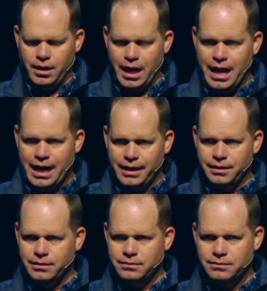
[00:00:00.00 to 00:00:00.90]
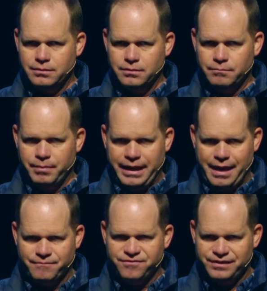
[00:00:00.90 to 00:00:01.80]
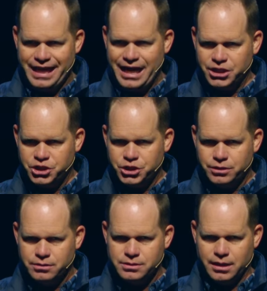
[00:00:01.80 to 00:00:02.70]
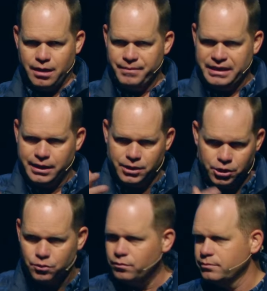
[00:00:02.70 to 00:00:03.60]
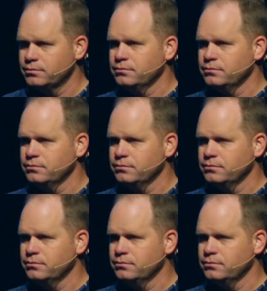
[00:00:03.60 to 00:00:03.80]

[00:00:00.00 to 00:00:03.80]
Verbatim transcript: God became flesh to come and get you.